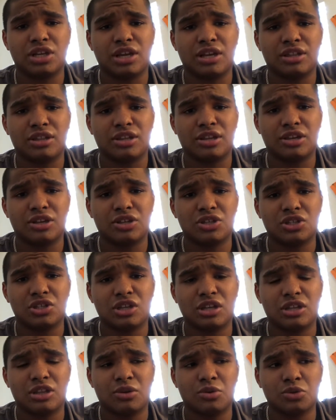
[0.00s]
and
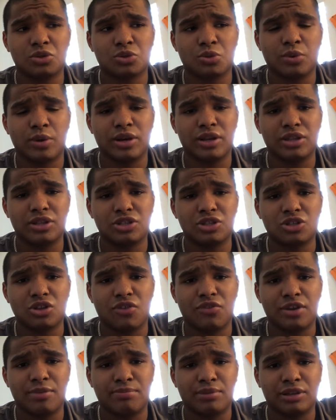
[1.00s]
those were one of the
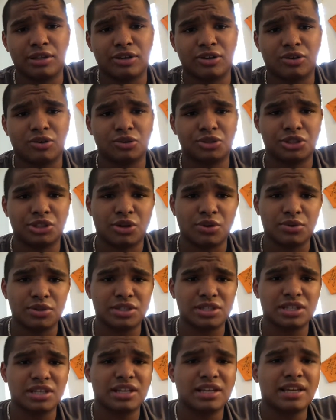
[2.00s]
Soviet political
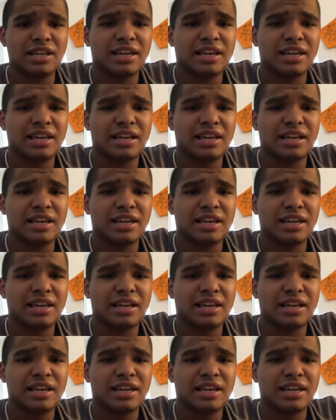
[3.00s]
jokes,